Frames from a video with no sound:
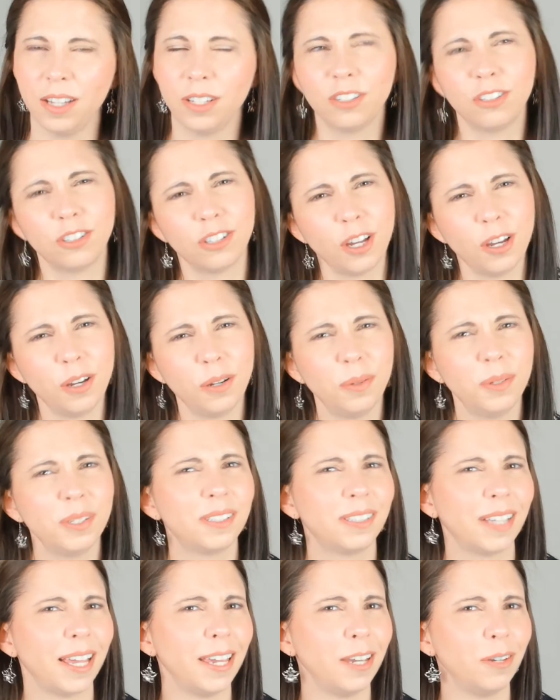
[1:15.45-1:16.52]
So,
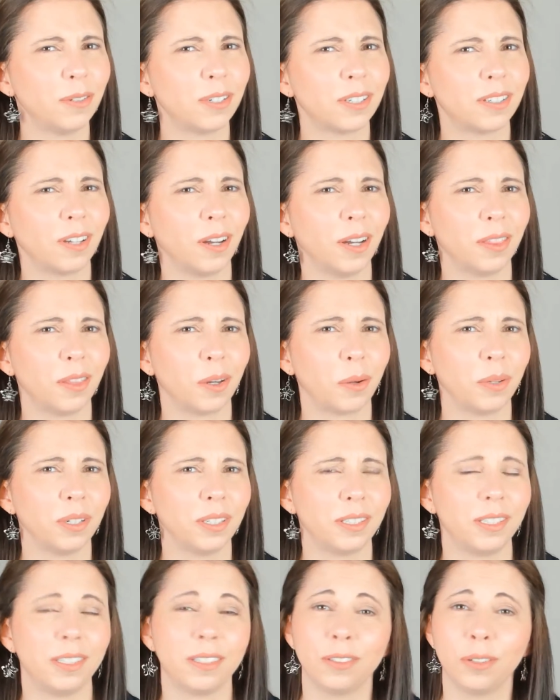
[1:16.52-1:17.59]
say you decide the
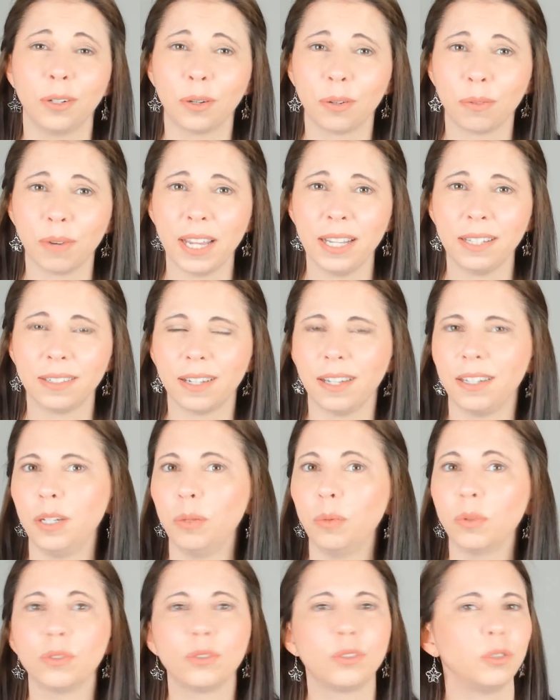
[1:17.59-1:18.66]
quality is not great and you
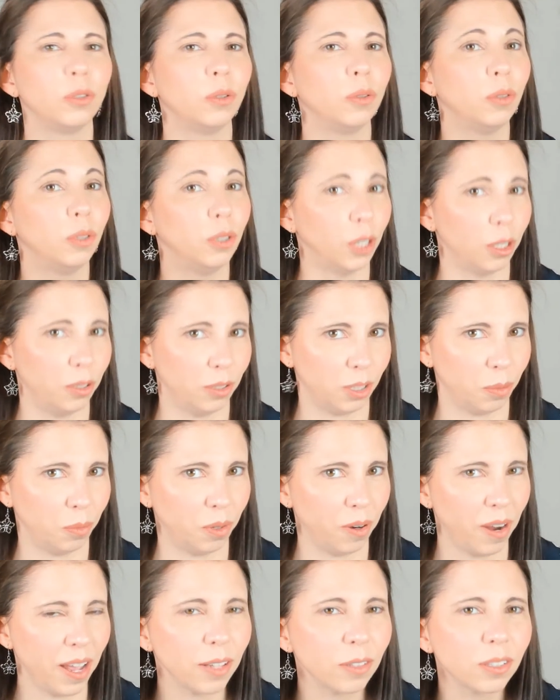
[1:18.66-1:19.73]
want to go
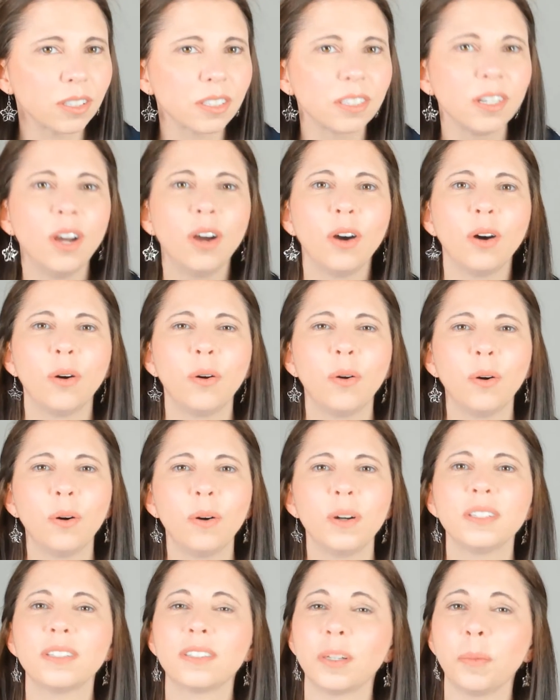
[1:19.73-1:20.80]
somewhere else,
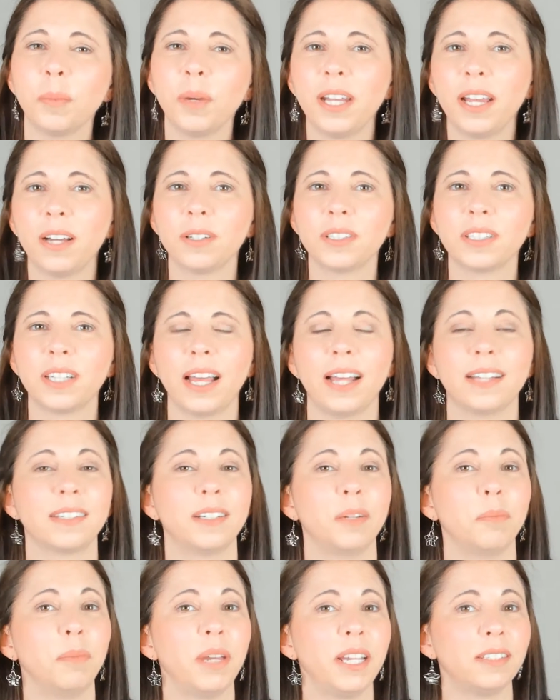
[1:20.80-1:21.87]
or someone else has an
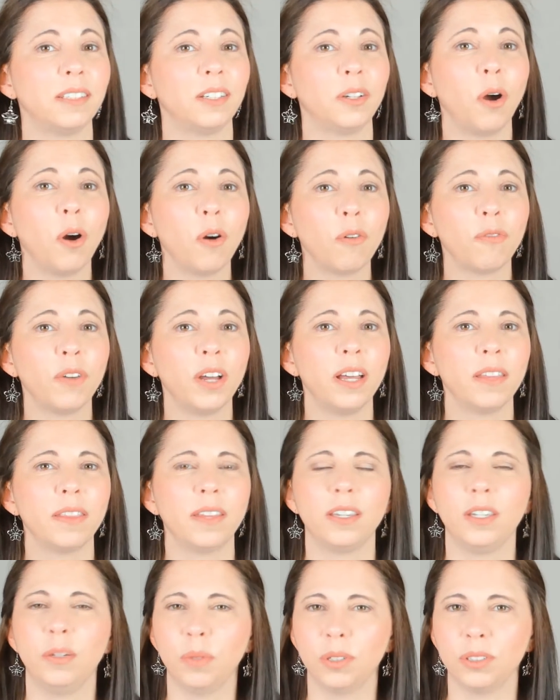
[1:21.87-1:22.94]
amazing offer
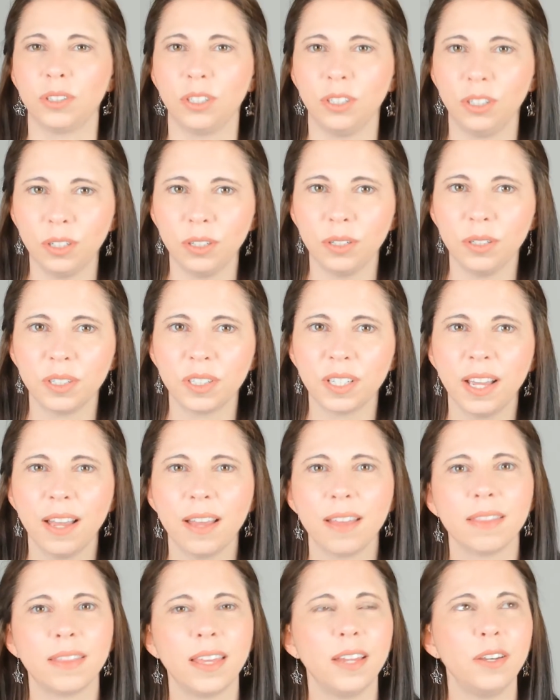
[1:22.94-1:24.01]
that you want to use,
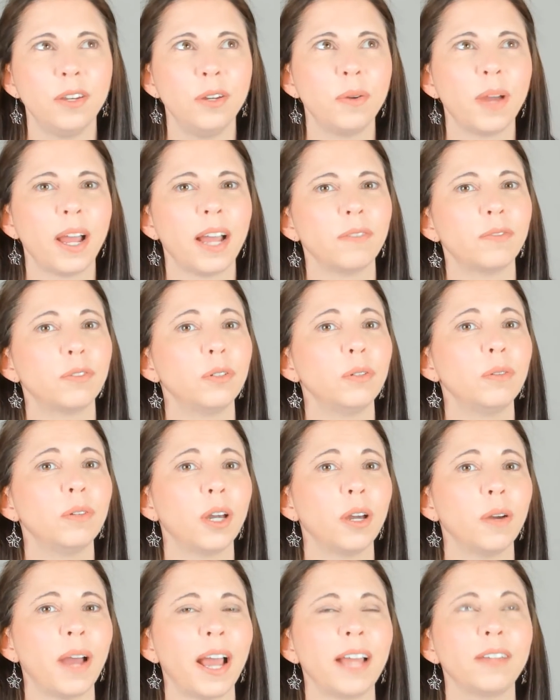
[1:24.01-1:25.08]
then you have to
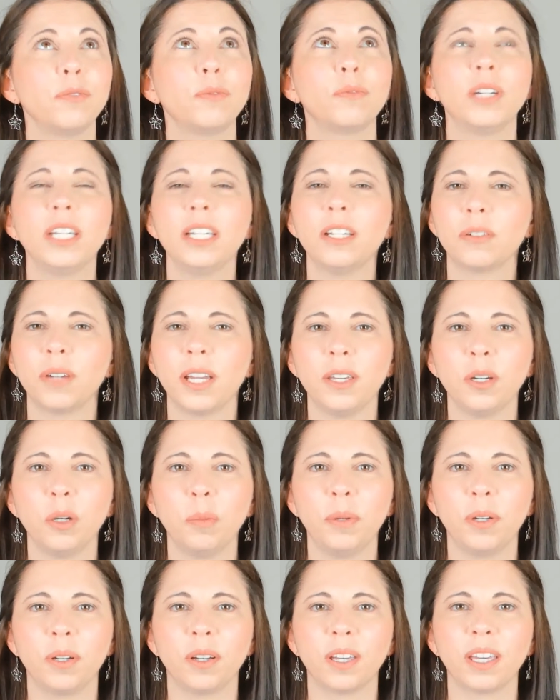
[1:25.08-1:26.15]
go and recreate your
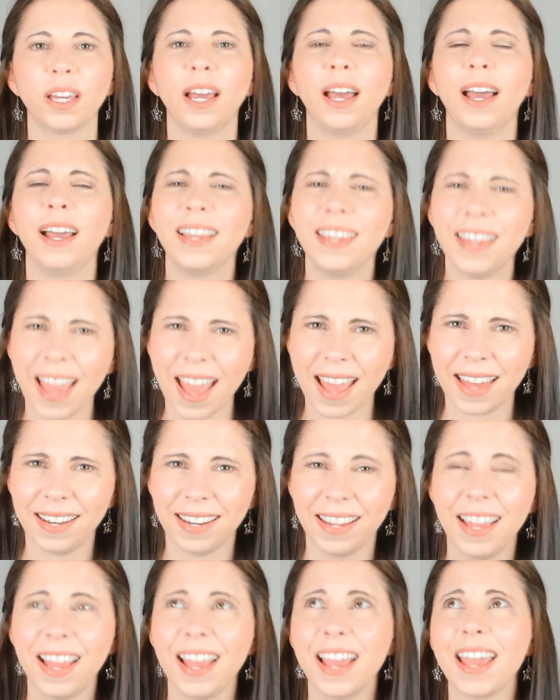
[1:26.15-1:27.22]
book
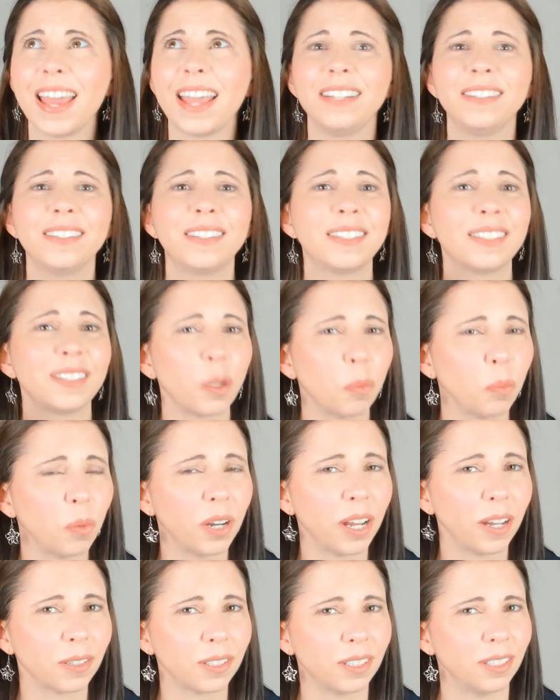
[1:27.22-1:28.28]
again in someone
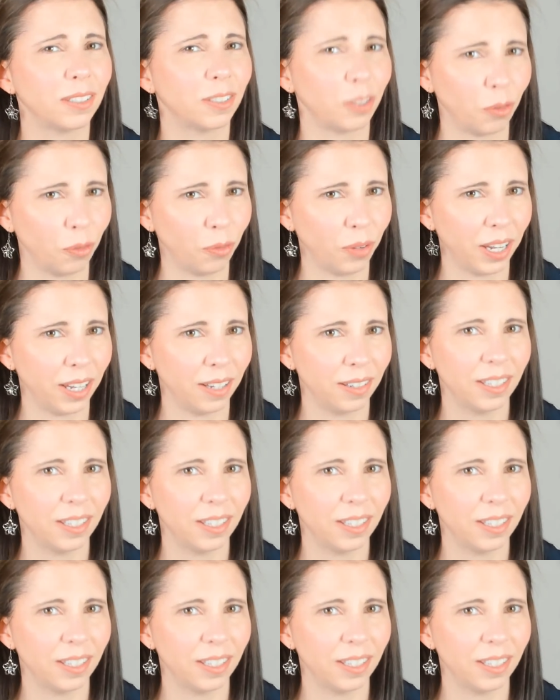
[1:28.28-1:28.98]
else's software.